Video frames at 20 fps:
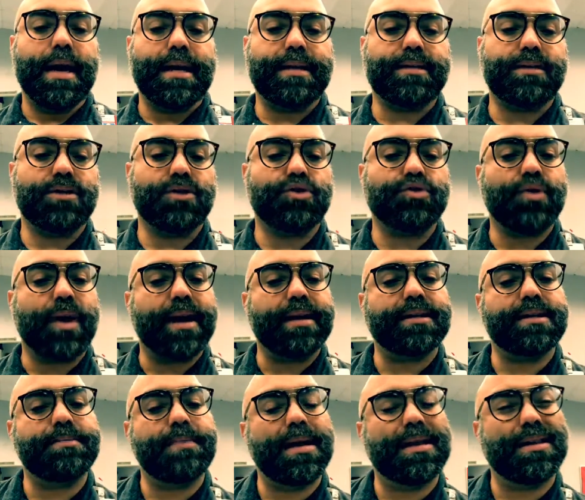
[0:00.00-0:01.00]
is to trying
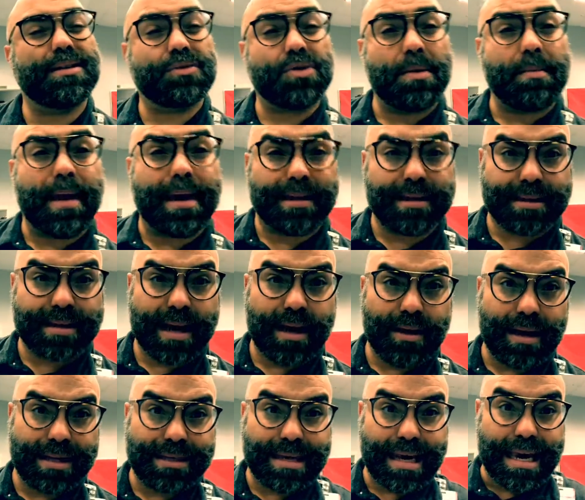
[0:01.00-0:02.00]
to make this chromatic
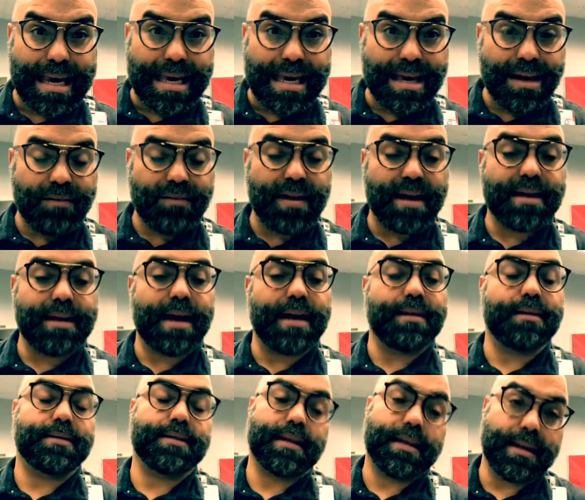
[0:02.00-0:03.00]
scale as even
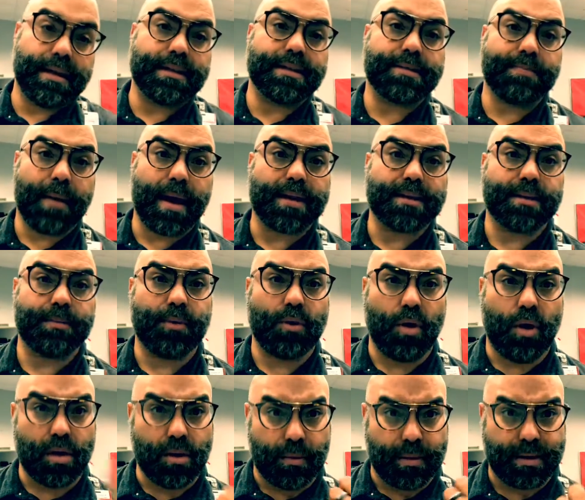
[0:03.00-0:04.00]
and as clean as
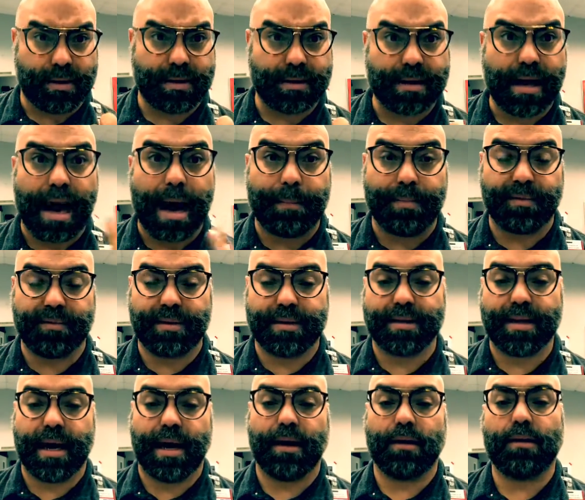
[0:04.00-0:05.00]
possible all the way to the top of the
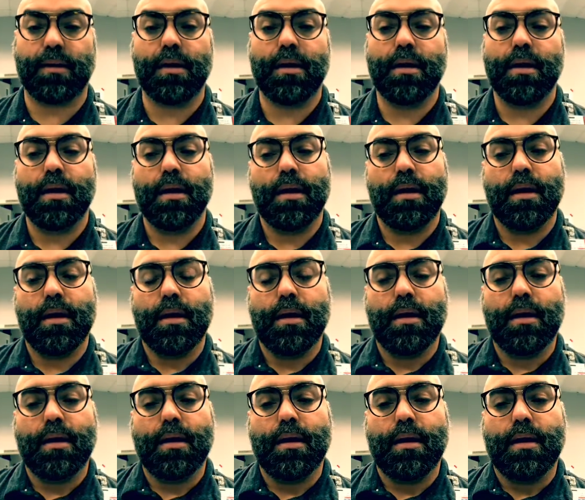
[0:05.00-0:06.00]
scale.
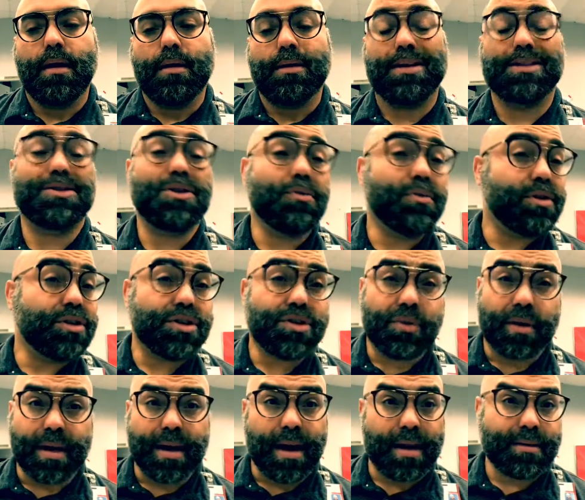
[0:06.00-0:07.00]
There's no real
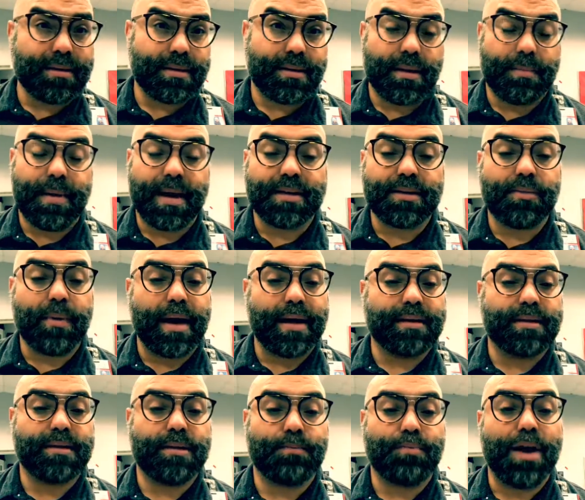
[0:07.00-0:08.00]
shortcuts. The best way
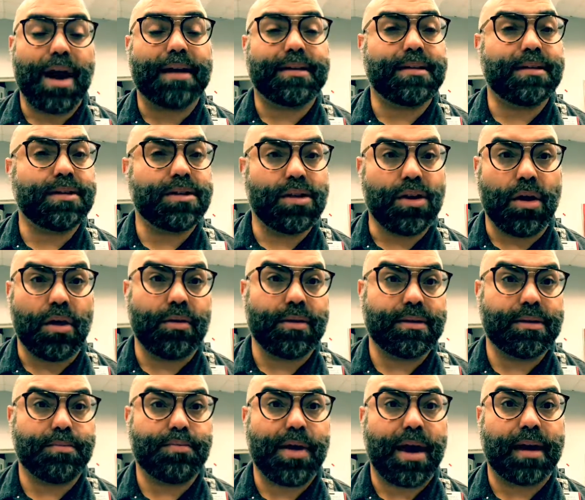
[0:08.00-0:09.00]
is to practice slow
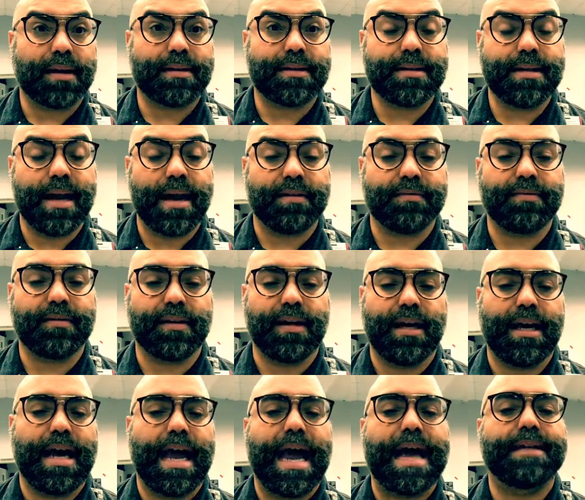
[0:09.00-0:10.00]
and to practice
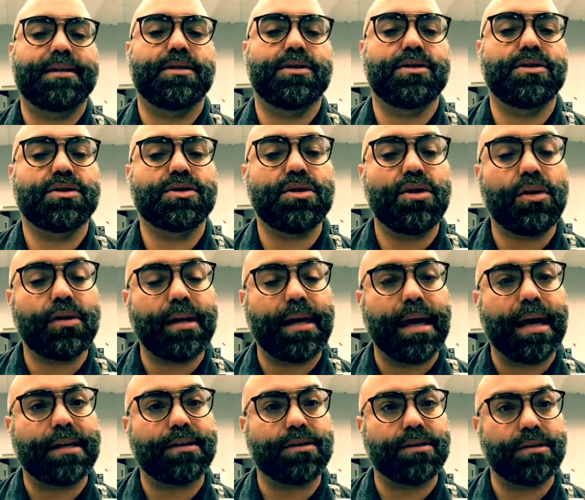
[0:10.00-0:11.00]
carefully and to
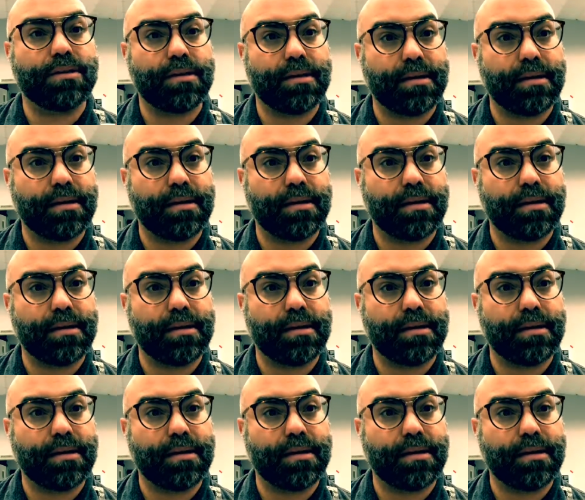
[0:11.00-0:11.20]
slowly and